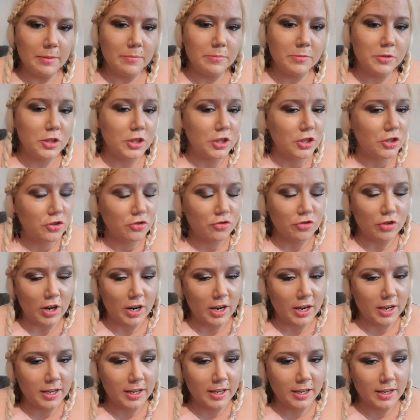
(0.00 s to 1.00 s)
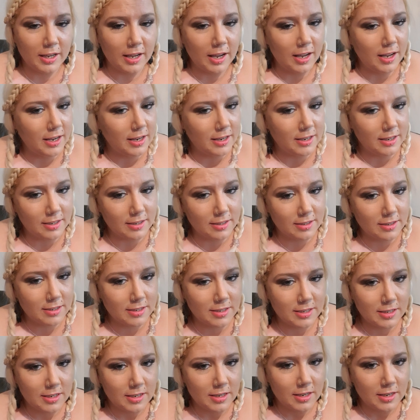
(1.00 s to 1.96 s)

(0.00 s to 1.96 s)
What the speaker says: just try and